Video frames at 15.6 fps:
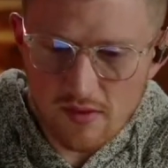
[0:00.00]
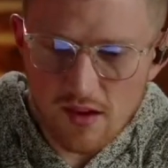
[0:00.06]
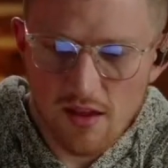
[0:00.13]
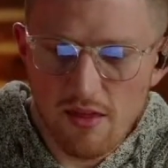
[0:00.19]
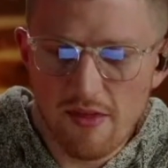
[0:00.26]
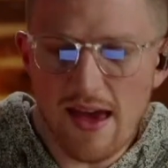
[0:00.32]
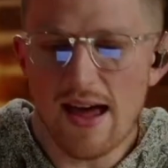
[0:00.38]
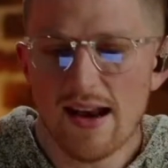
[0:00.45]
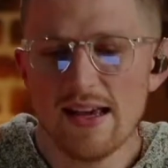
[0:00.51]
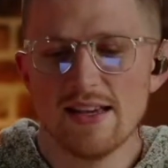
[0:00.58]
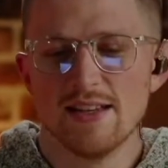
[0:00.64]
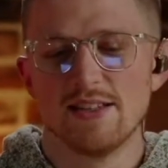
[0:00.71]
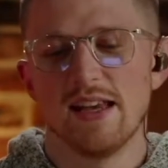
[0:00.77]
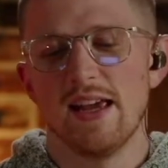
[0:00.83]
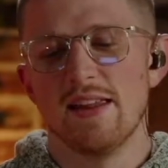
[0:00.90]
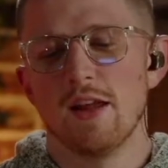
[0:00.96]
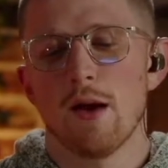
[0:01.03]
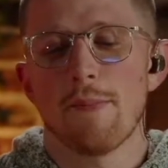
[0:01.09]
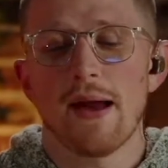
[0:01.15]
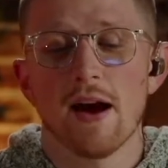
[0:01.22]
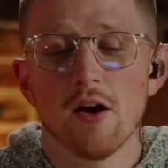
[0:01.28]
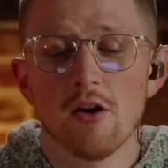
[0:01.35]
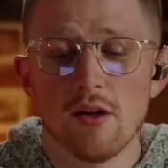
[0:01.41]
that is in the
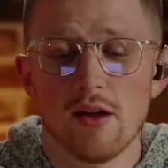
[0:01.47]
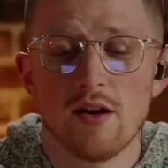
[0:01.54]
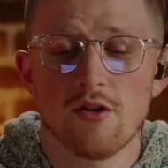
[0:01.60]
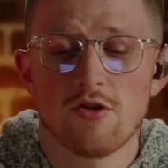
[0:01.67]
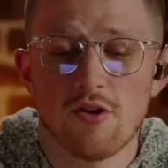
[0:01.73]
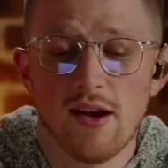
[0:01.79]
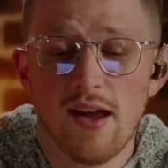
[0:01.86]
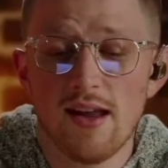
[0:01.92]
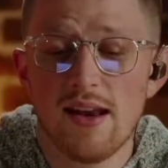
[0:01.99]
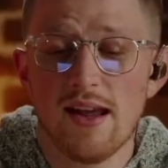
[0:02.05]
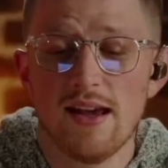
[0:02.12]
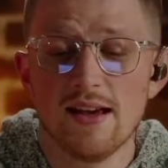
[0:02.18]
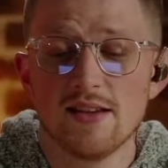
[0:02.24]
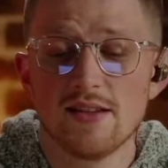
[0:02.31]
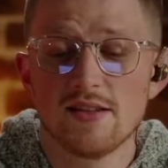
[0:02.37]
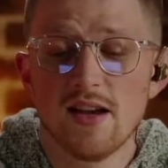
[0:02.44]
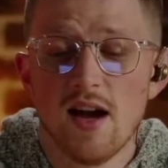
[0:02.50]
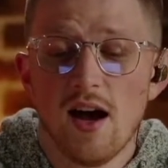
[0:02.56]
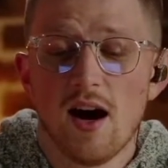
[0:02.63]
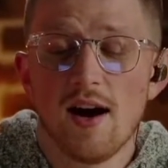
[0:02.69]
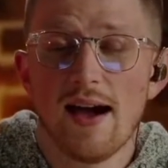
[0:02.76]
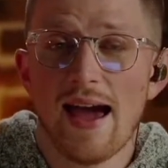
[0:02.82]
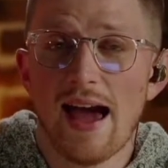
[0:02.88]
apparel industry, and his
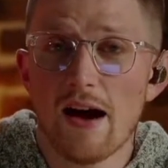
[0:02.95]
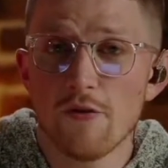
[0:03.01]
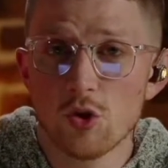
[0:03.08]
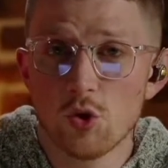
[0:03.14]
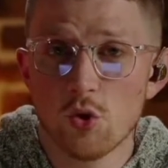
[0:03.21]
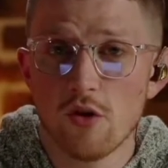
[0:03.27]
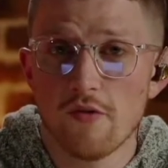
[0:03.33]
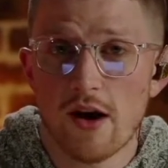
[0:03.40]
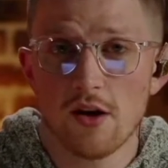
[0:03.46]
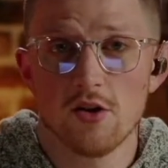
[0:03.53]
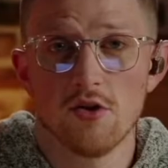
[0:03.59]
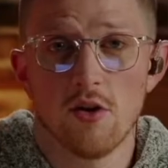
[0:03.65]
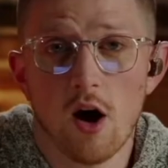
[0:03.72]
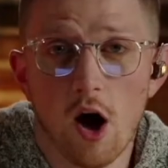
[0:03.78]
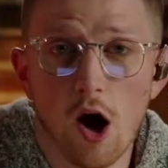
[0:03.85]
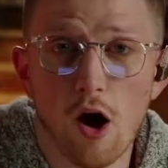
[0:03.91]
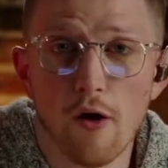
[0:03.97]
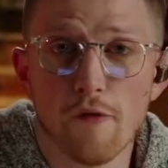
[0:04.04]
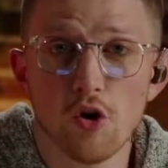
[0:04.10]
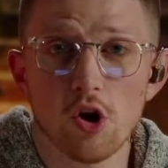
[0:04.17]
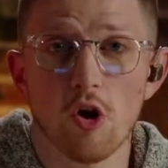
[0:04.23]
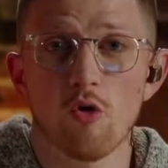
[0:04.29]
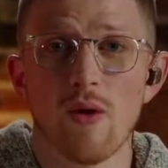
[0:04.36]
average order value
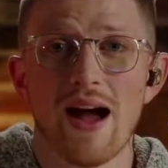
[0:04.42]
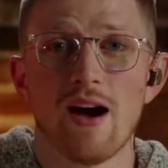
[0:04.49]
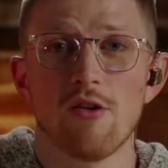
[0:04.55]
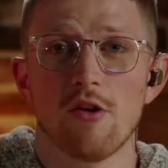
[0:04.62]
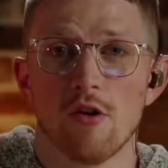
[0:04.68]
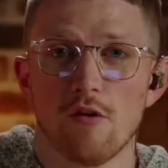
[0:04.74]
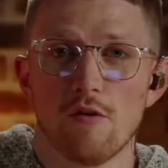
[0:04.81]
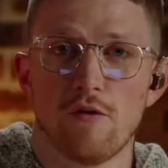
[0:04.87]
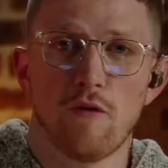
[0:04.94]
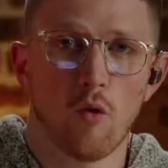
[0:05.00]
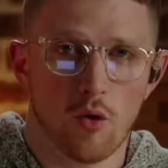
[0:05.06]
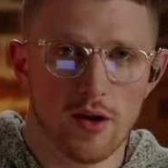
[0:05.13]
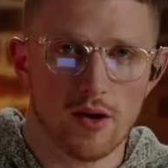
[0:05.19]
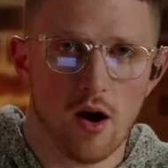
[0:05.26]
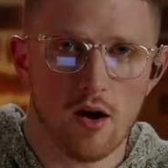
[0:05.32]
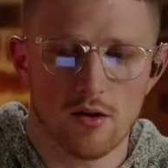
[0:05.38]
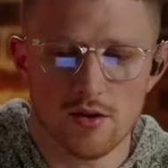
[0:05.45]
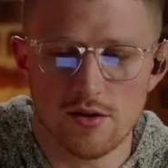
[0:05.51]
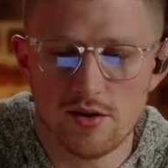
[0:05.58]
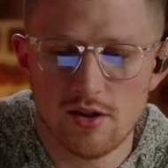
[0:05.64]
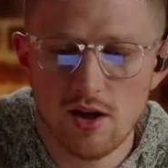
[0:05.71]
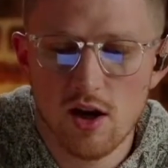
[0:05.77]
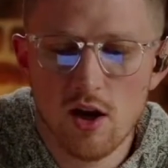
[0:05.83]
hovered around $40.
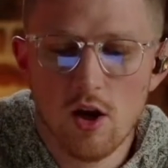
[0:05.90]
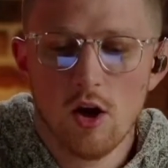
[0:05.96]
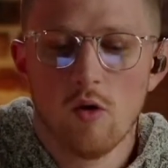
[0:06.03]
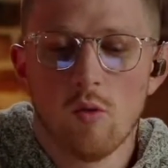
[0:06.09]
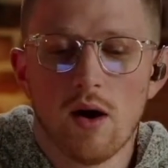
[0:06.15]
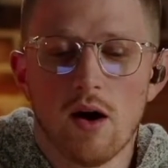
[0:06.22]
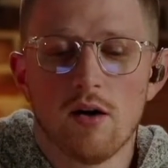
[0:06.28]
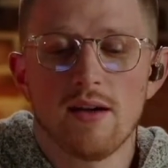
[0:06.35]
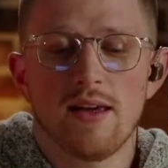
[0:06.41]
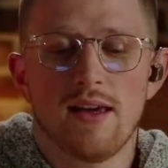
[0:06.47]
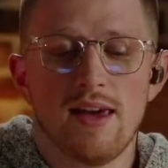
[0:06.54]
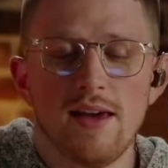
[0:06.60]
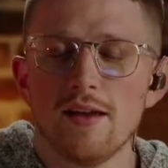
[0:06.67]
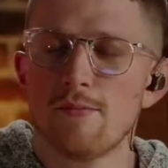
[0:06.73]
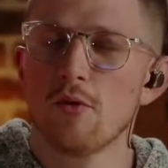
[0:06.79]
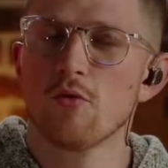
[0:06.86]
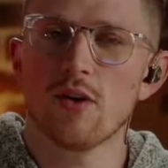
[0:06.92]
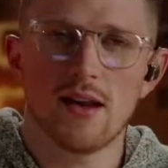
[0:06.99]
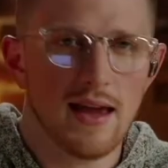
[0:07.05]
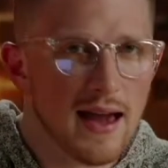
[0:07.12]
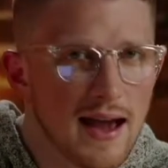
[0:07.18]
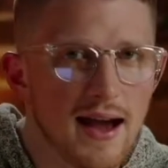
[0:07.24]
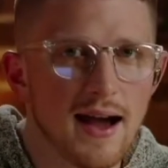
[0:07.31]
Well, he had been
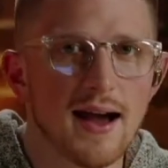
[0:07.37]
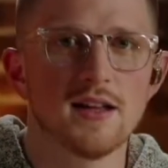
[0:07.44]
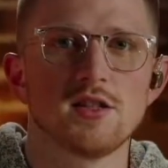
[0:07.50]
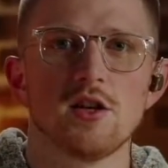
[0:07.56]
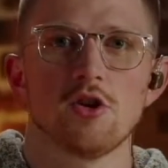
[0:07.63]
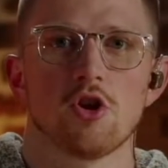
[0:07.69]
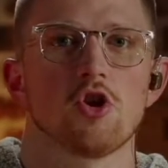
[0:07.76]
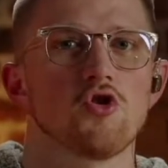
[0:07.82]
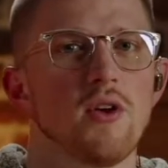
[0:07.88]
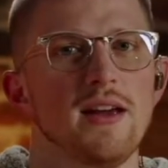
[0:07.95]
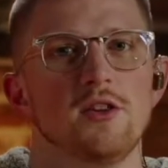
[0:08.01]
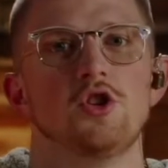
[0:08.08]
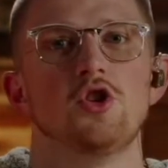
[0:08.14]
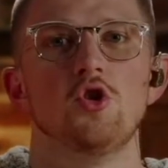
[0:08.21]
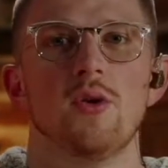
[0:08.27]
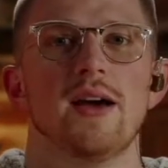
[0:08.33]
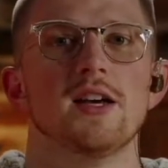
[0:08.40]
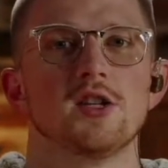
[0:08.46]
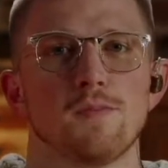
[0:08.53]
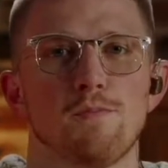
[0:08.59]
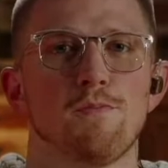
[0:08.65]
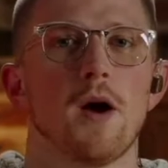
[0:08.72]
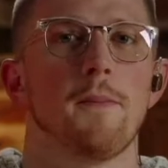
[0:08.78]
running ads straight to his
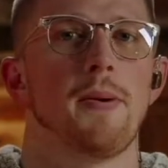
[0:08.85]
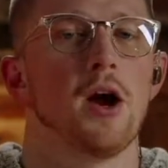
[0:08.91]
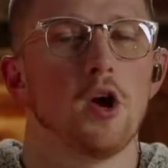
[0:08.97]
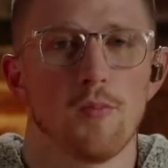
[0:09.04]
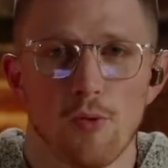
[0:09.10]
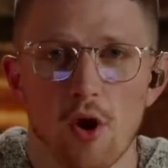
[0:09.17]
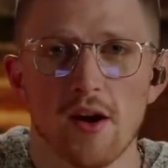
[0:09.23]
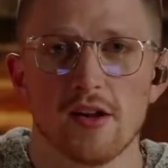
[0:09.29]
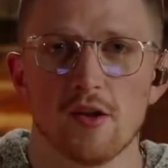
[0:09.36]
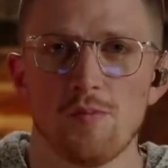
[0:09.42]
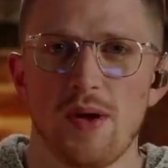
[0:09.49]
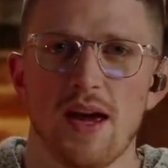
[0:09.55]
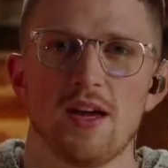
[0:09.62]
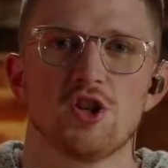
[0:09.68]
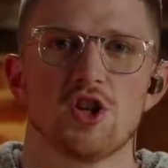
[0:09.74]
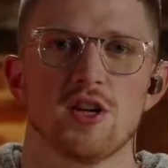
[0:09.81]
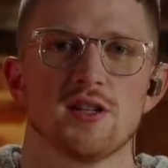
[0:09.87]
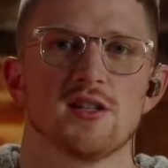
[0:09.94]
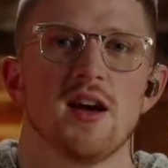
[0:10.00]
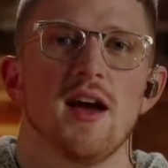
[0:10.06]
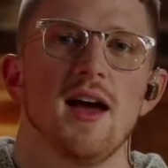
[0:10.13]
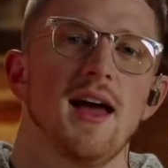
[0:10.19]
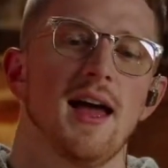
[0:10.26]
apparel product pages,
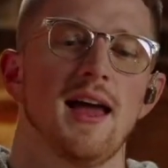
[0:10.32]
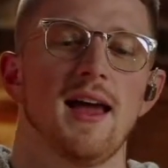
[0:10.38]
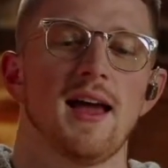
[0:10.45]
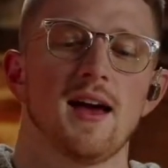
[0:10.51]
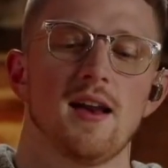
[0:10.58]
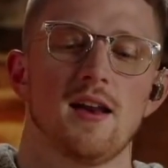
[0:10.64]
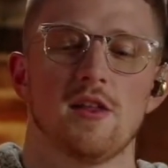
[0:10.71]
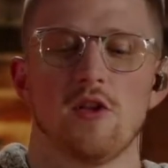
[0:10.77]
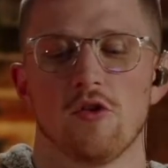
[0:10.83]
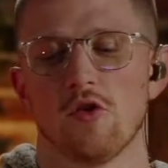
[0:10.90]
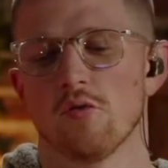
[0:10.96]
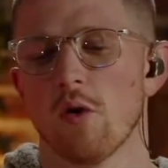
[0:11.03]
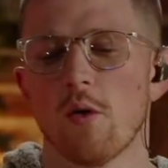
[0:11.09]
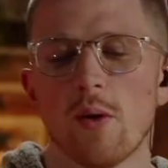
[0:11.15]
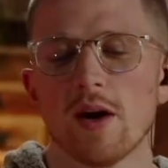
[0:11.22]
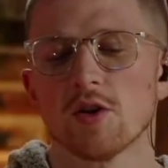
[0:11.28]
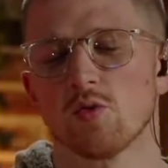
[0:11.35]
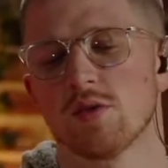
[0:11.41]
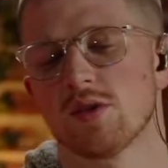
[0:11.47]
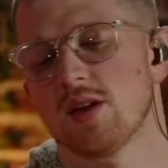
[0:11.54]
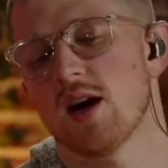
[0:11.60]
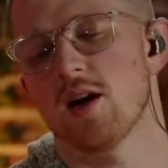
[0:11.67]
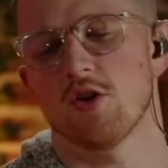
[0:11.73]
and the ROAS
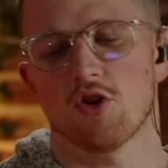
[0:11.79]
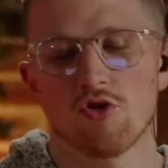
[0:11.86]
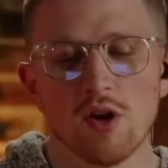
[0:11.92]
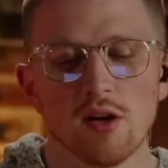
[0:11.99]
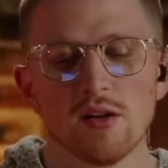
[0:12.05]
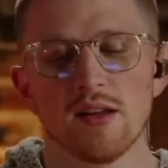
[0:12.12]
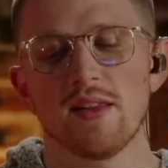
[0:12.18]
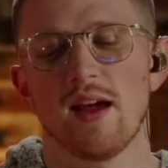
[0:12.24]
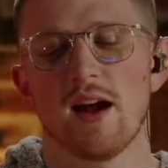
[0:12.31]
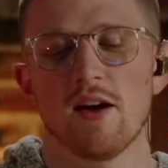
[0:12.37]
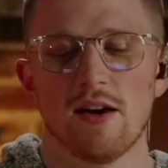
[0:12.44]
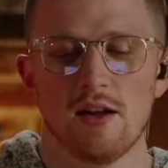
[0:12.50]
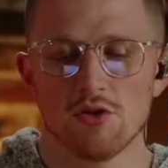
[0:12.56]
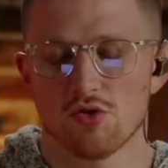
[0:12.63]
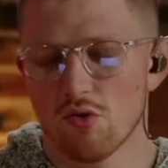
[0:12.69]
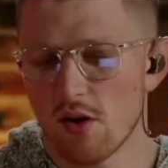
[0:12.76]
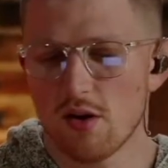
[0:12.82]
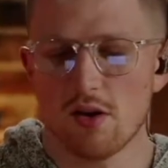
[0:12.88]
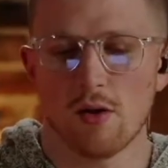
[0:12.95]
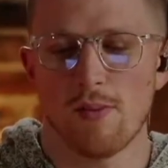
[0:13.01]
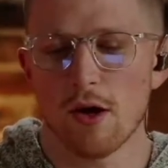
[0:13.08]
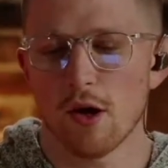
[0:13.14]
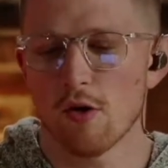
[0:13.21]
was kind of struggling there, and he was running to
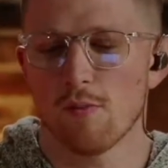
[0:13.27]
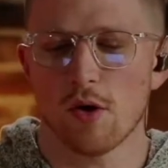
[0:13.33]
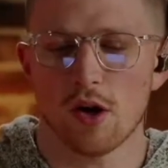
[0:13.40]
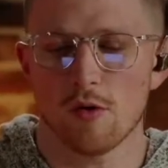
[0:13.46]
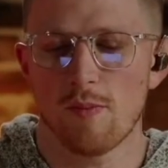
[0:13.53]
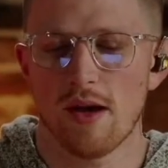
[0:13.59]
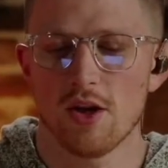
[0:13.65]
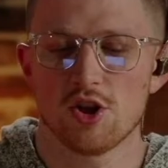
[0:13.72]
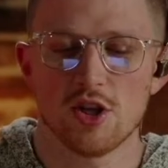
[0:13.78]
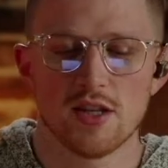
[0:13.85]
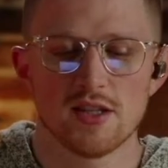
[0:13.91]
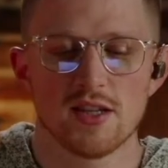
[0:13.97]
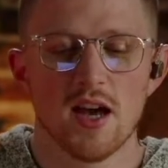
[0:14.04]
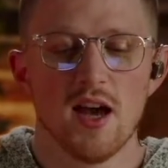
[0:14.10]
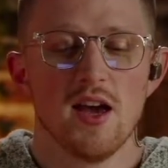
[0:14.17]
the apparel product pages.